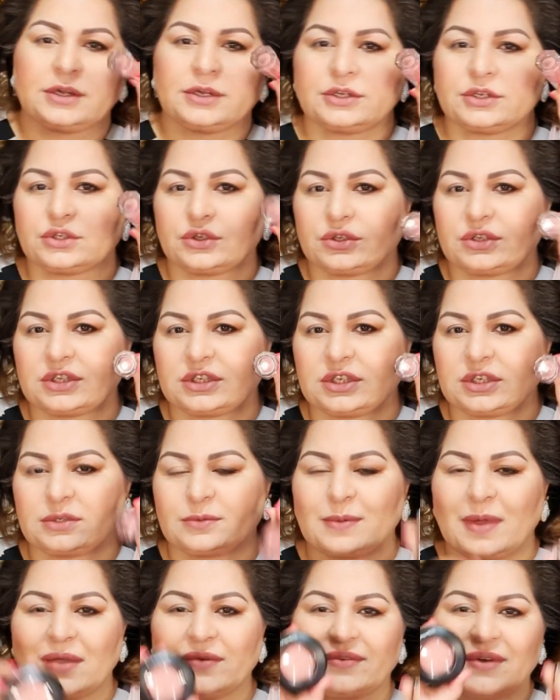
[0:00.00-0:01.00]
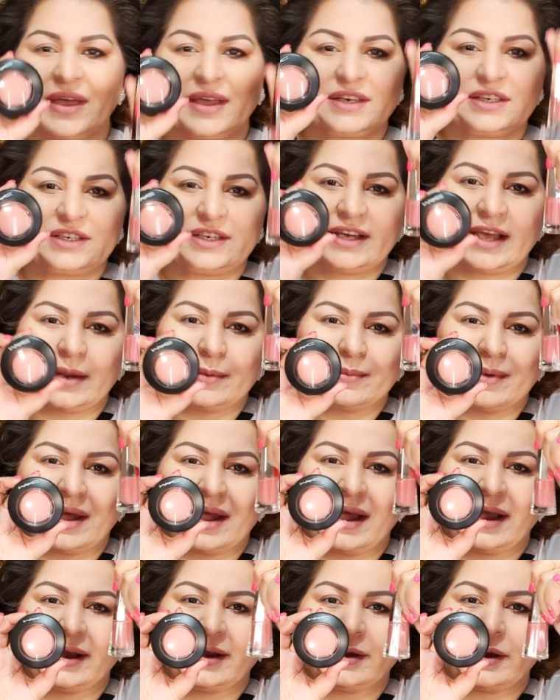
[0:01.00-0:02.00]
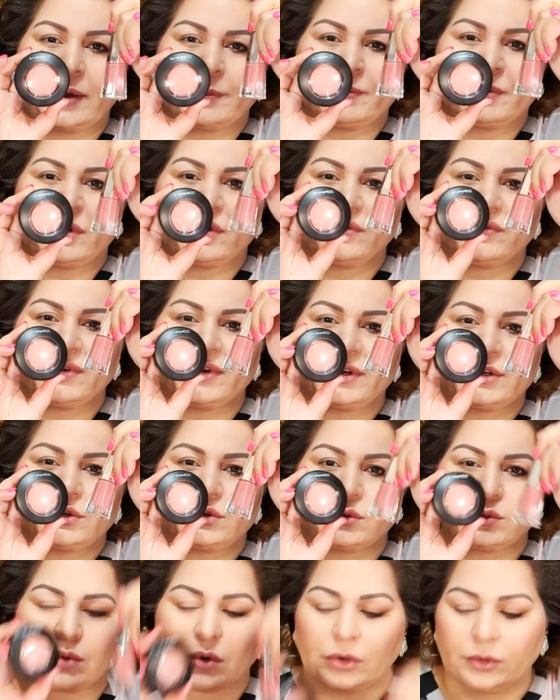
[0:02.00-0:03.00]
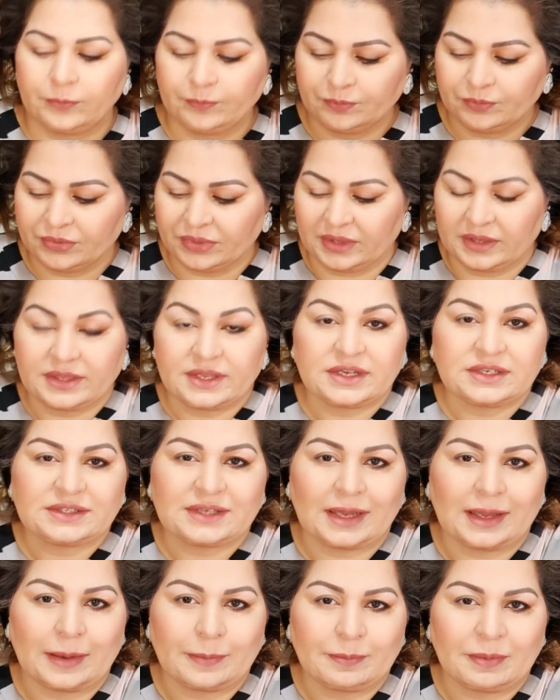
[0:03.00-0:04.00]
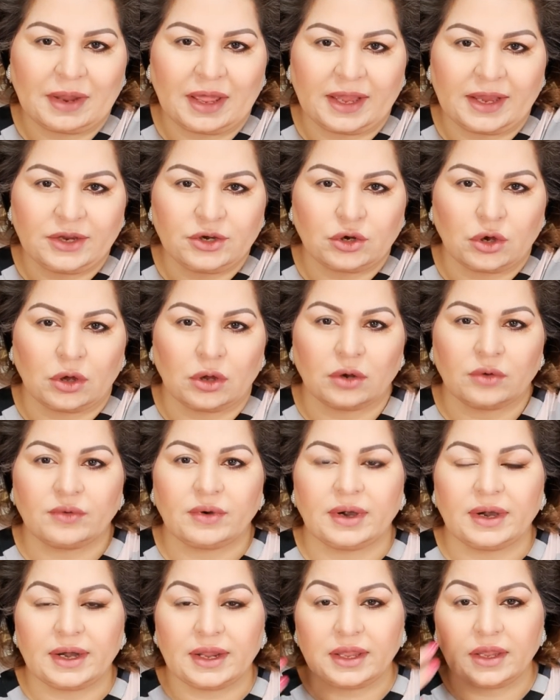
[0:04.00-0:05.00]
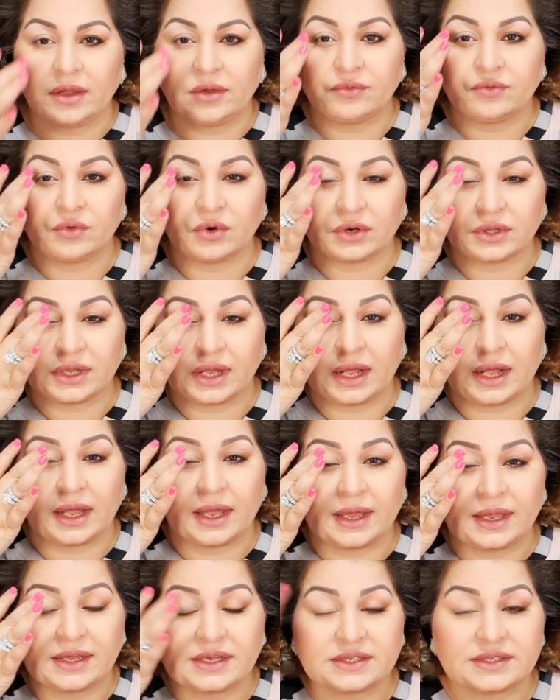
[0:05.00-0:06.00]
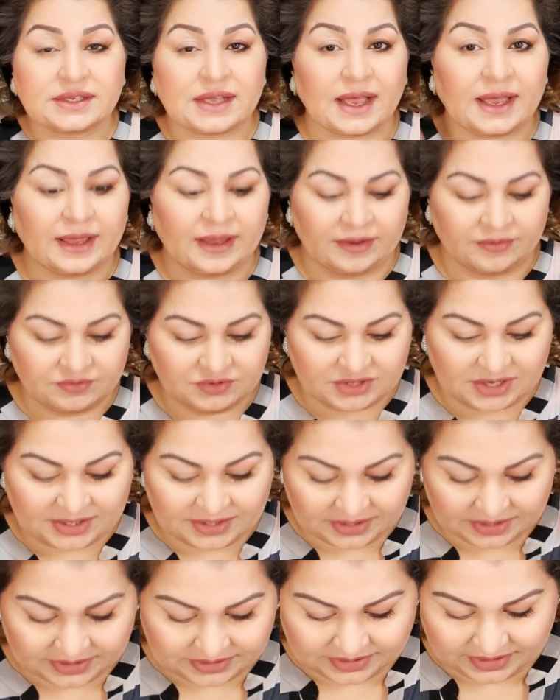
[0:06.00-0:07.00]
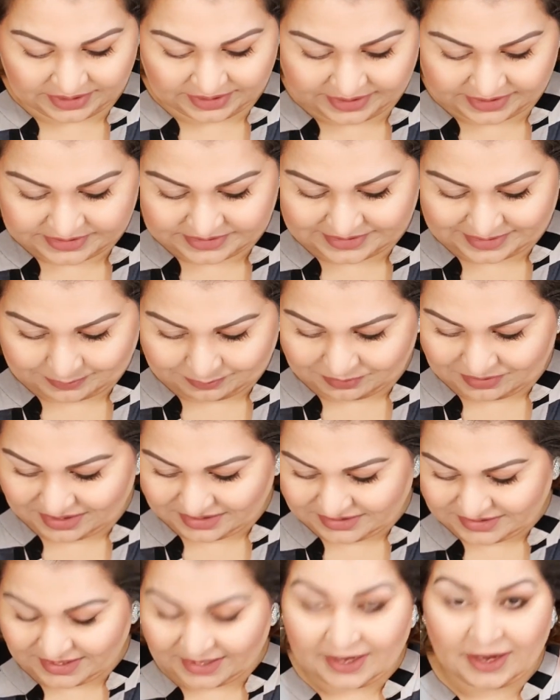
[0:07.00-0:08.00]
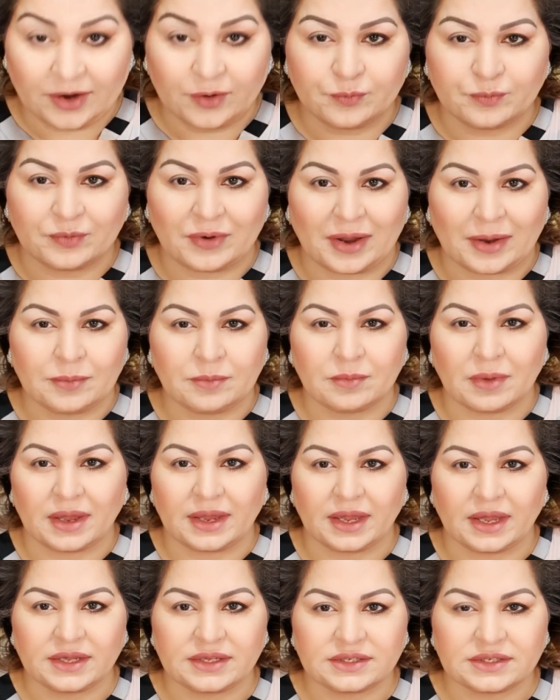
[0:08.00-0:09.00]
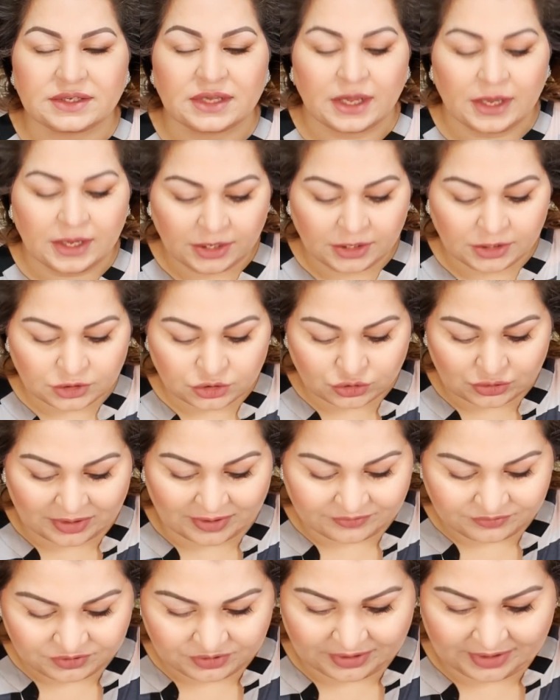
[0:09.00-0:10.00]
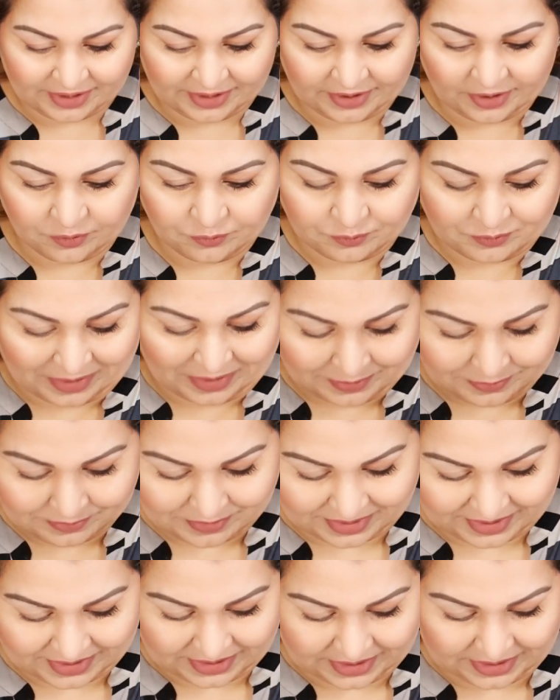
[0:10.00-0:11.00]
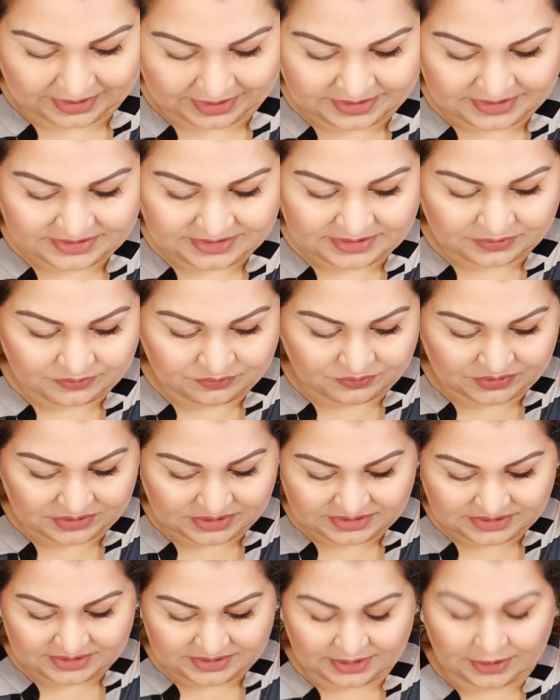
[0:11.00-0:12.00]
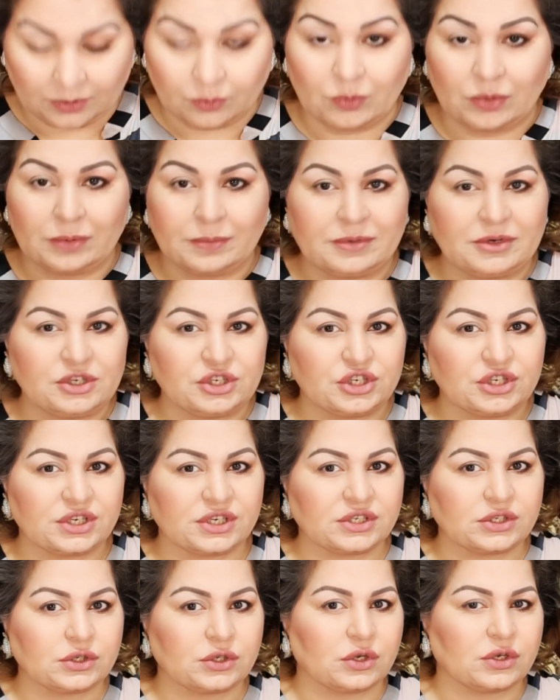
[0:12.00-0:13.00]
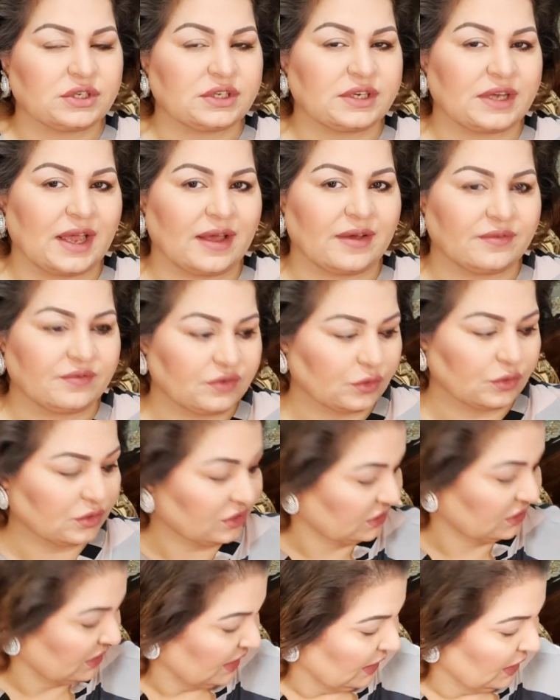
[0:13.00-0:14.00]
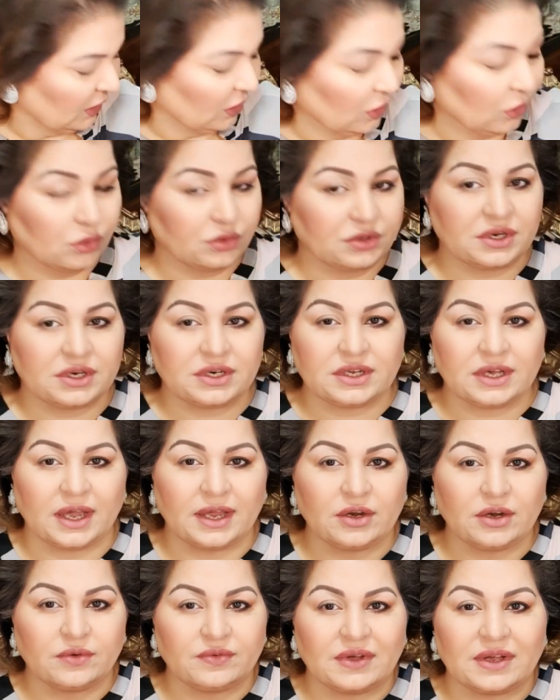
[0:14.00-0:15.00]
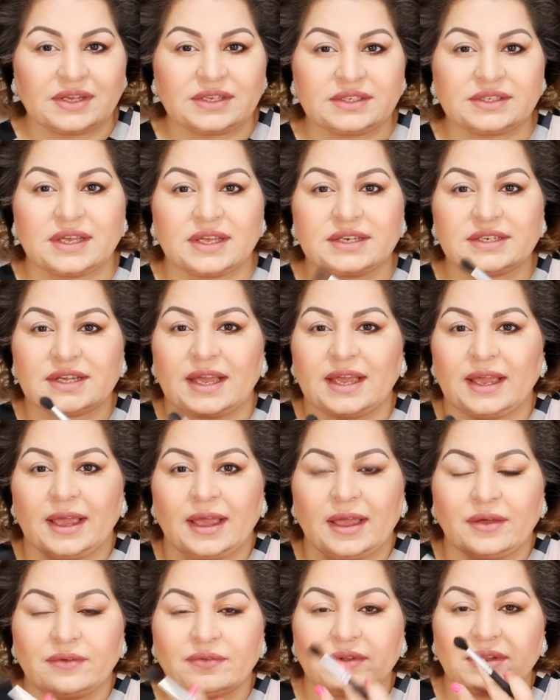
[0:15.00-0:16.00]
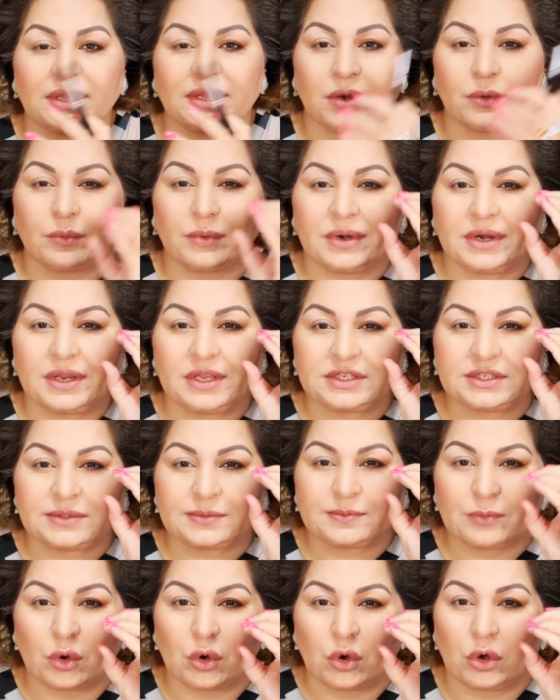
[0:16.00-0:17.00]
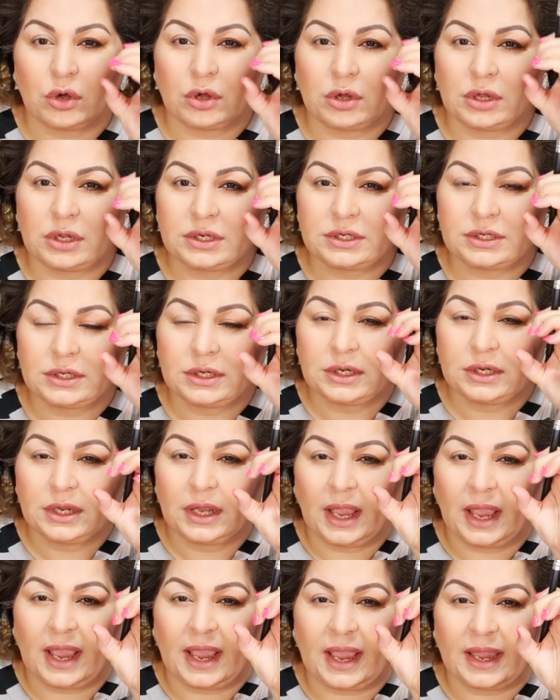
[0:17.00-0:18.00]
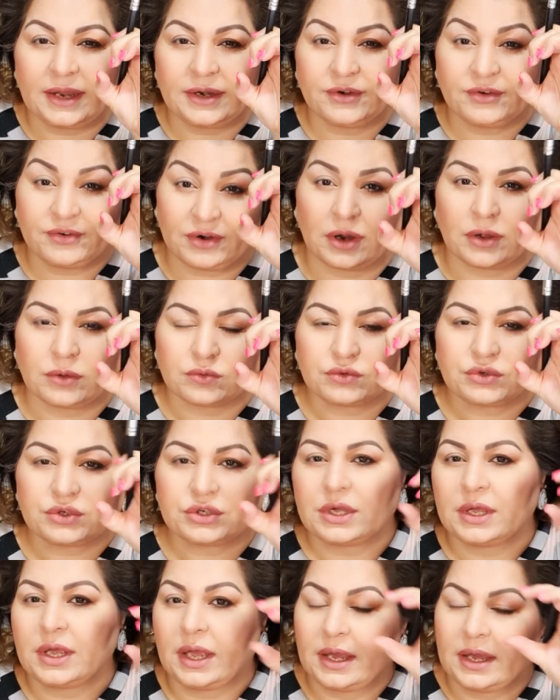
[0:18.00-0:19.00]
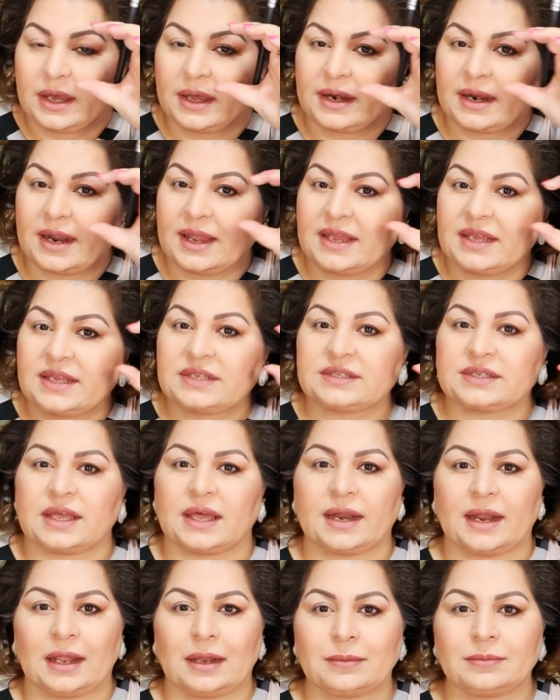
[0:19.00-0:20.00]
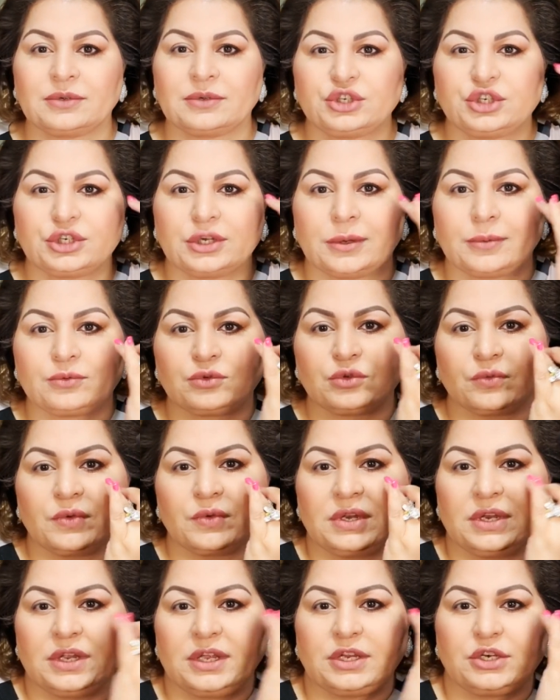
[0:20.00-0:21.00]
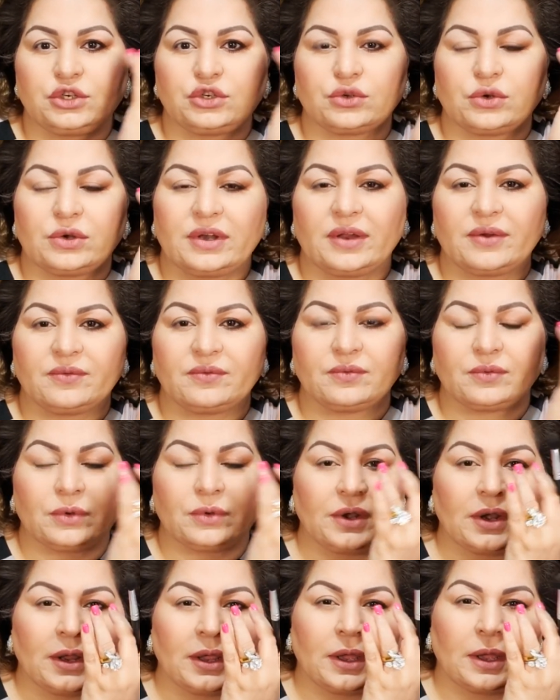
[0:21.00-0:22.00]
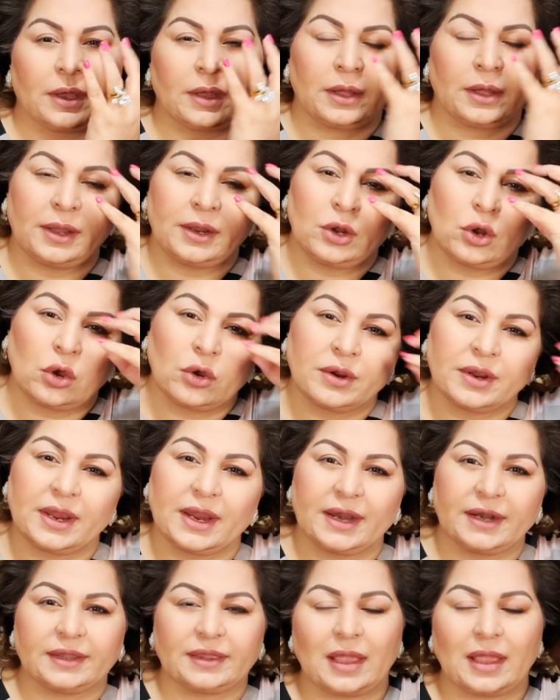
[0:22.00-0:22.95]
So this is by Fenty and MAC, a perfect duo. This I applied already. For the eyes I have done nothing except that I have primed my eyes. So after I have primed my eyes, the first thing will be she does not have those hooded kind of eyes that I have, and they're very small and round. Her eyes are almond shaped, so we need to elongate